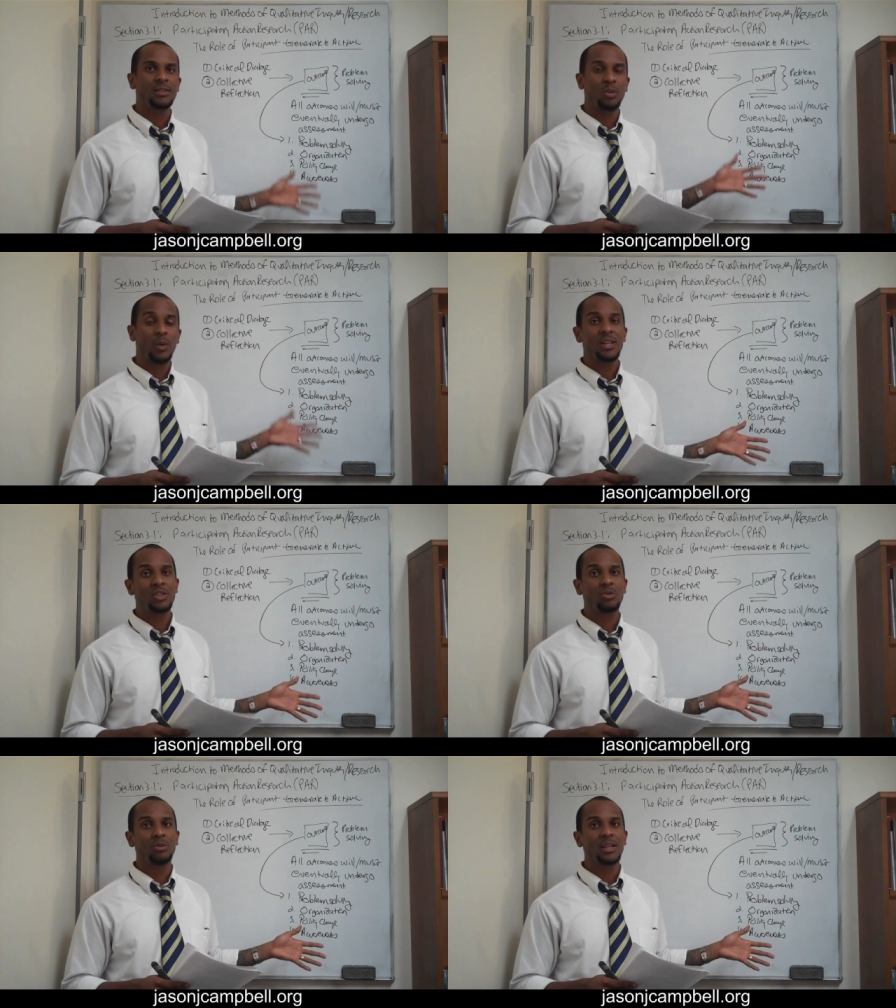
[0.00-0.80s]
And the way
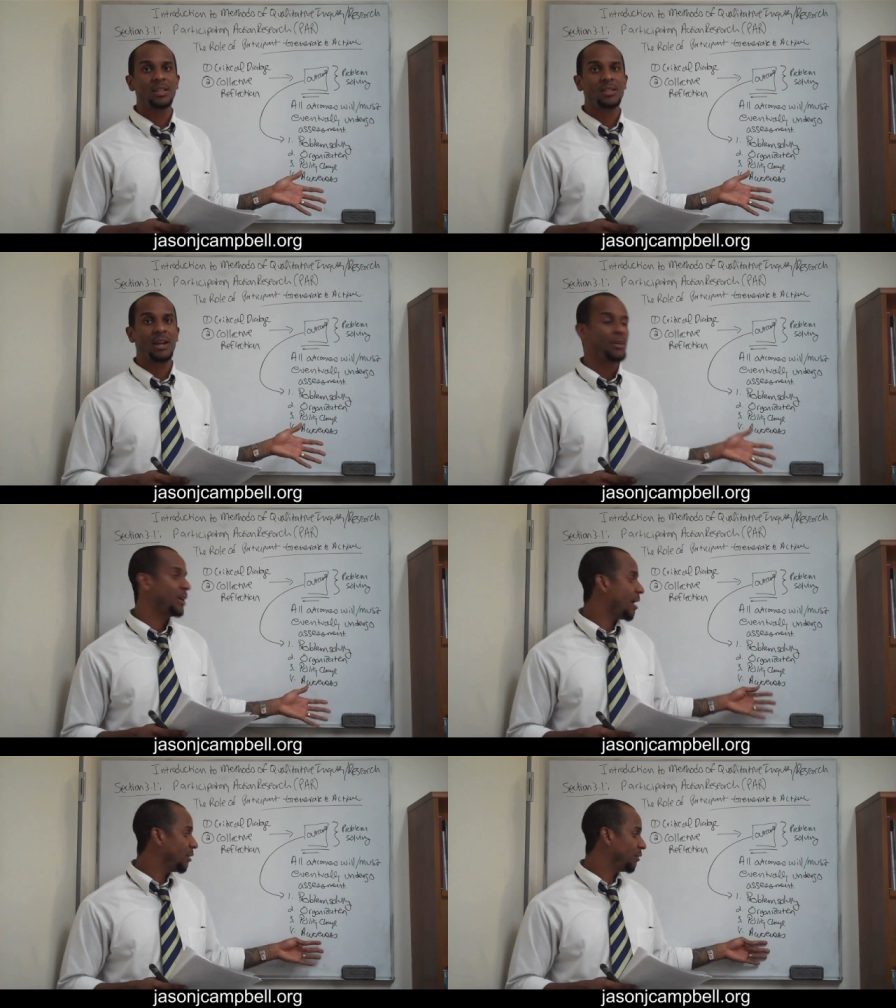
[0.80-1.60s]
that you create this counter
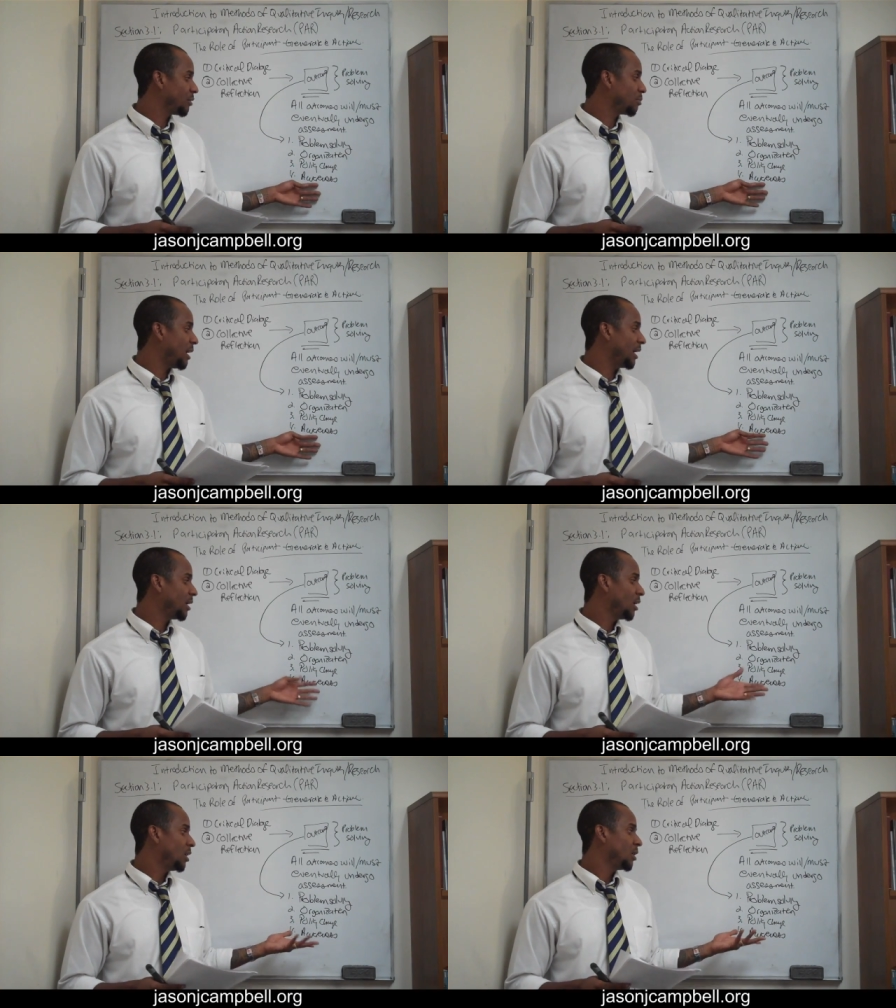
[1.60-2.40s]
narrative is by
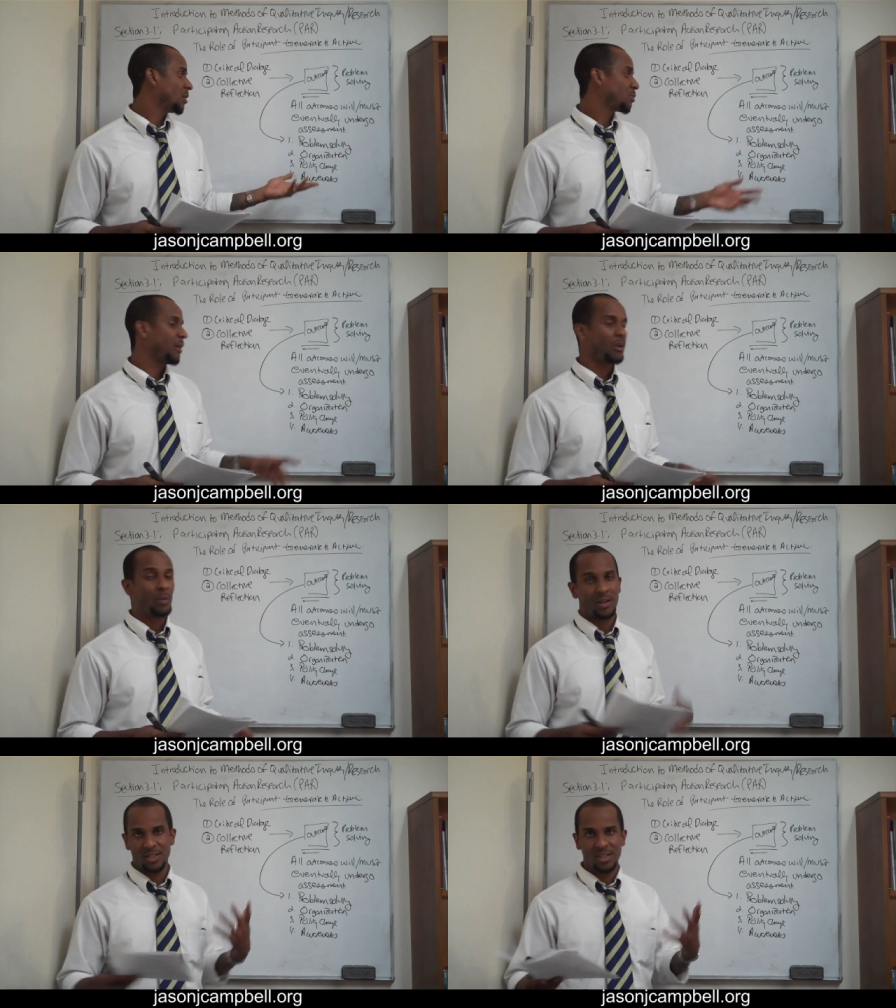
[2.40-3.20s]
spreading
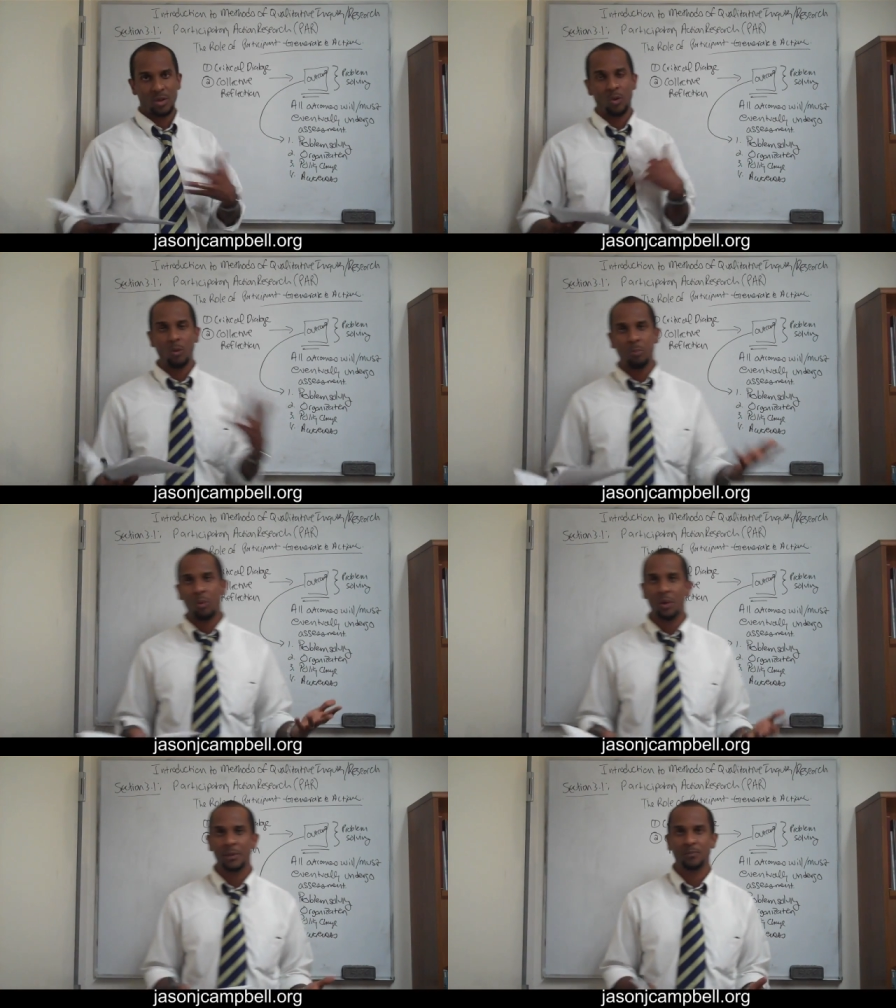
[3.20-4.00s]
awareness. That's the whole
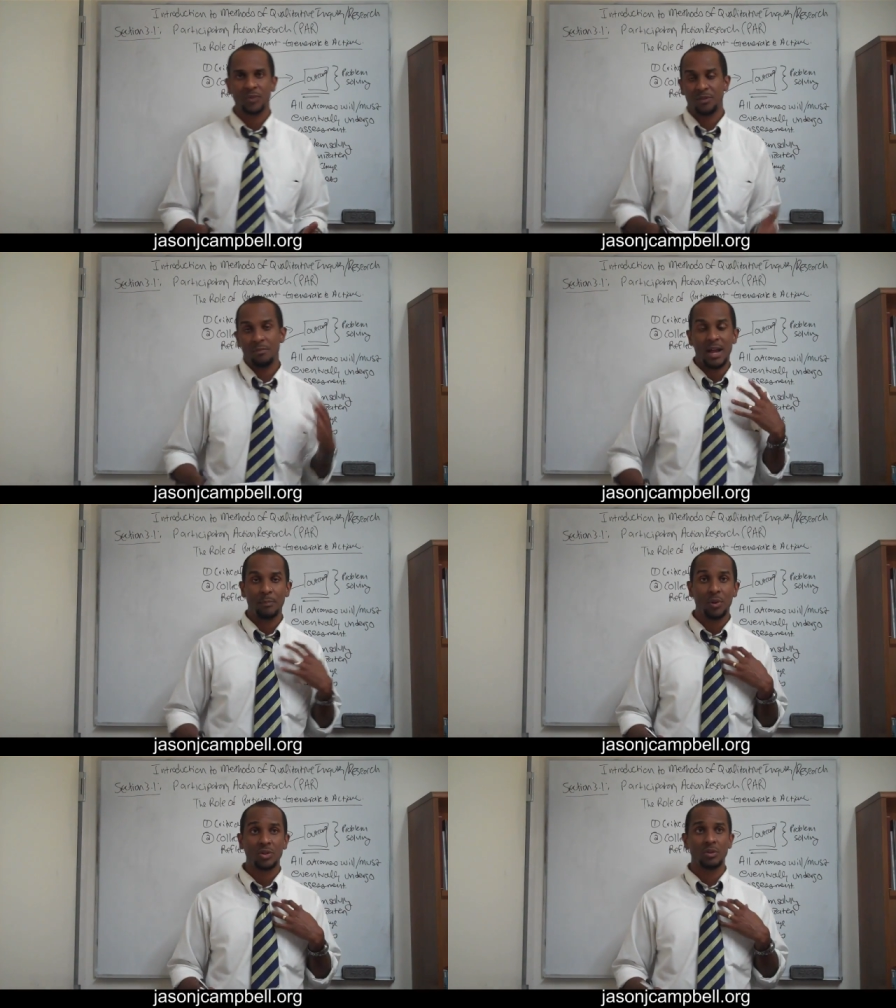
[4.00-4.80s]
point of my
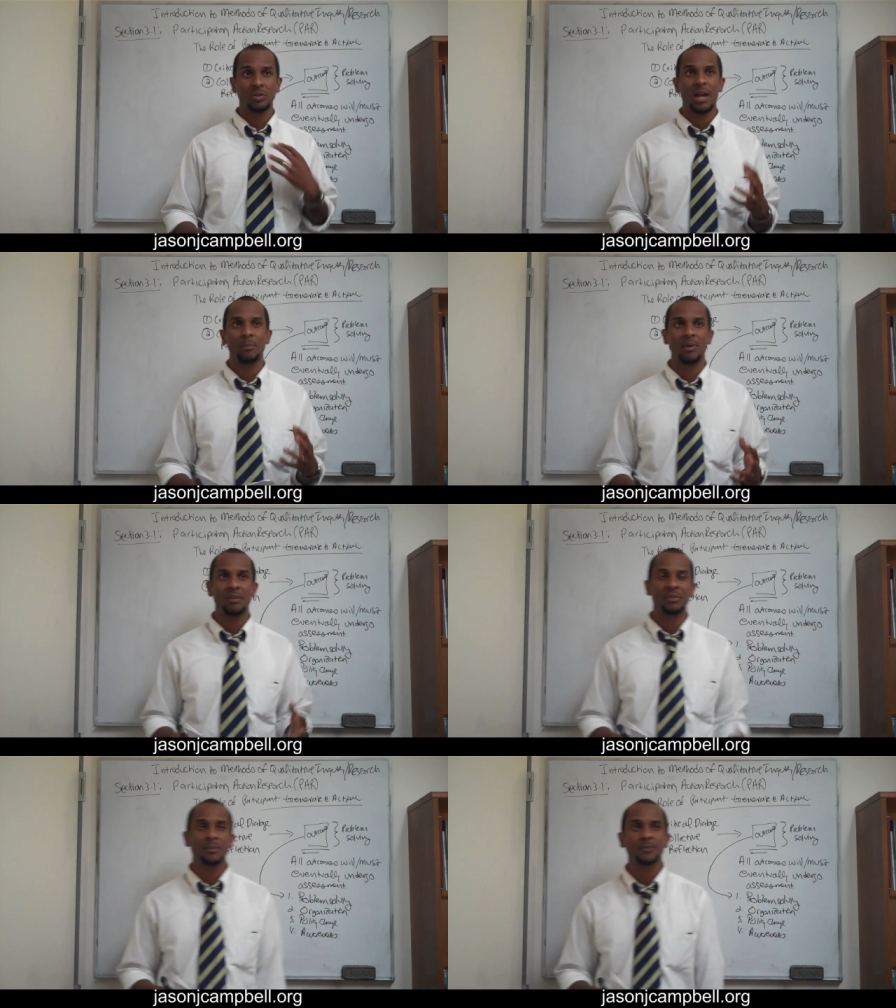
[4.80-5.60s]
personal
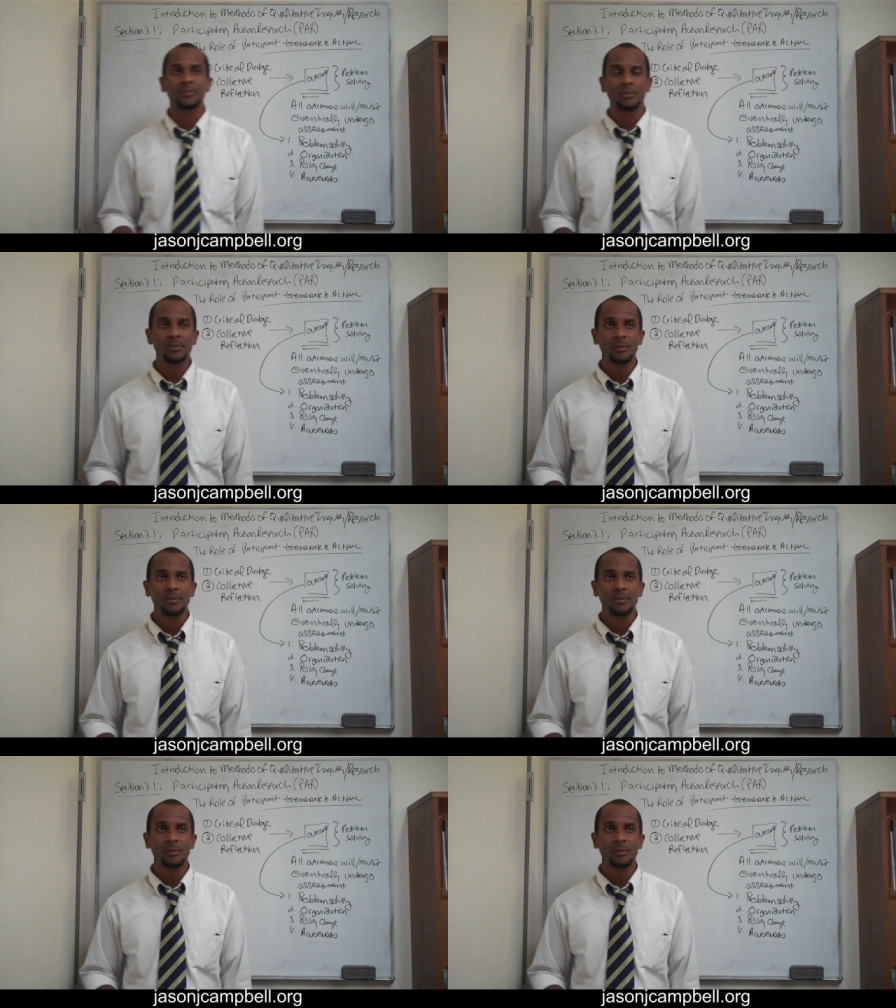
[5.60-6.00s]
nonprofit